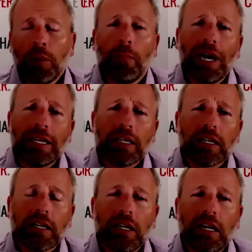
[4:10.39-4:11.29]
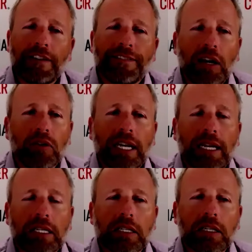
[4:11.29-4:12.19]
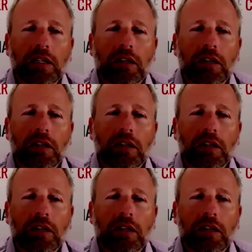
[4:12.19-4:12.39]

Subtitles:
But I found that